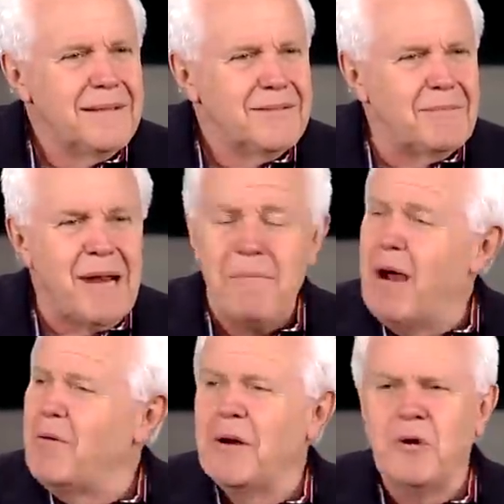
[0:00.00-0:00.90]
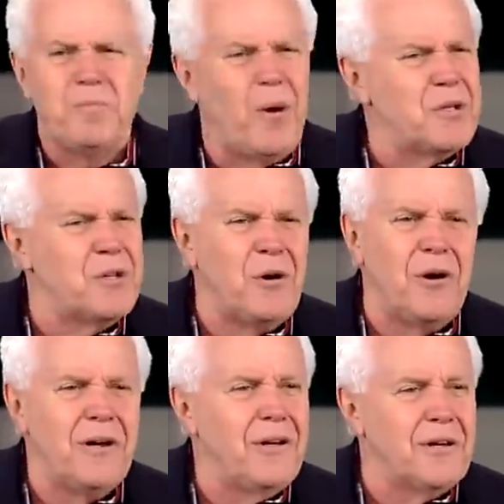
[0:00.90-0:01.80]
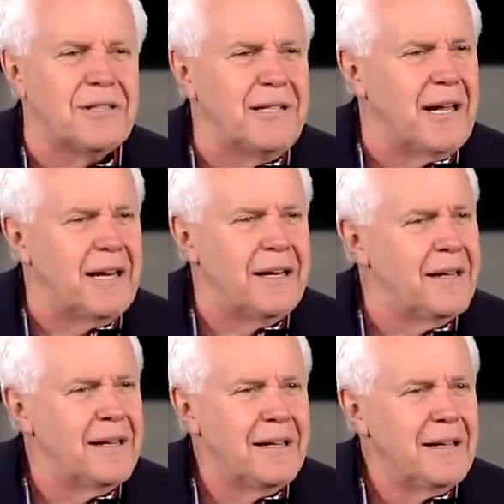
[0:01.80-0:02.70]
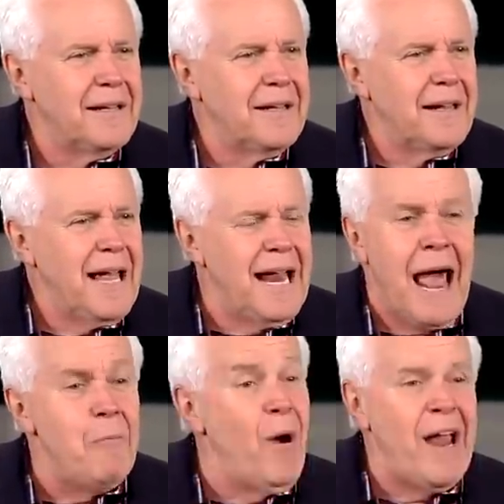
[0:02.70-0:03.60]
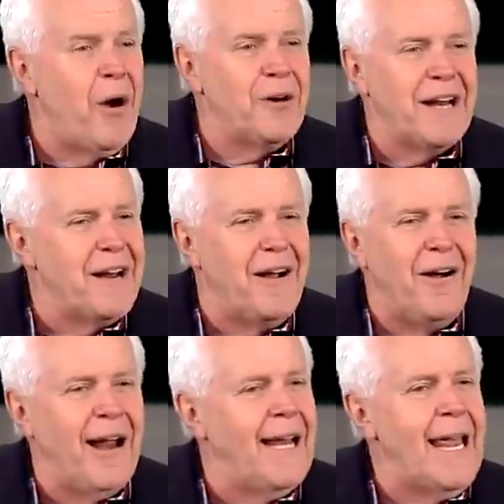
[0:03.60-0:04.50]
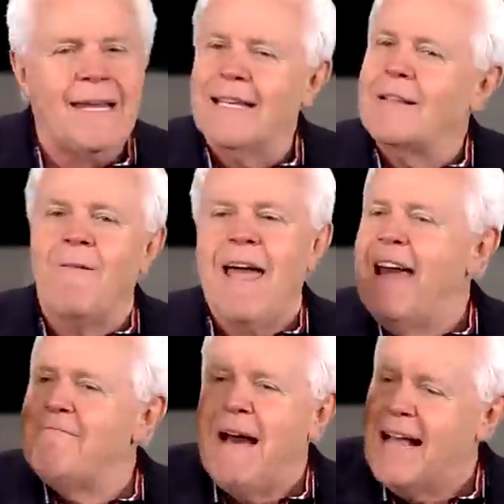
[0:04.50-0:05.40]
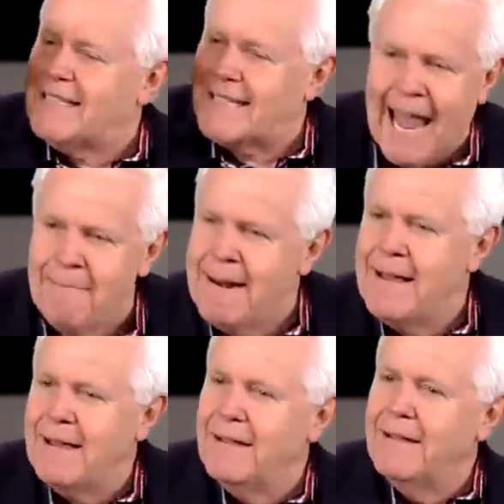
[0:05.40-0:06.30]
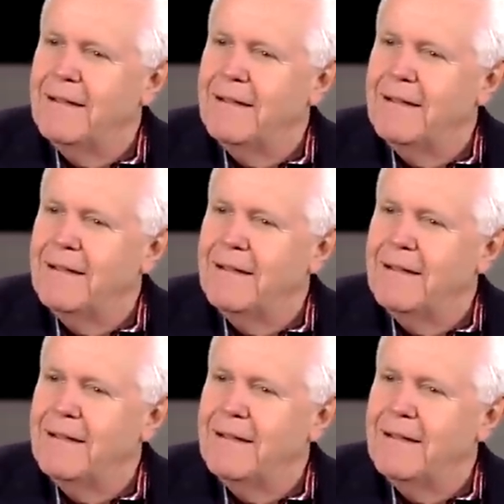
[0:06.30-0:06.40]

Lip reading: Sometimes I run those boys so hard, you ought to see that. And I'm way older than they are, and they just don't have my stamina.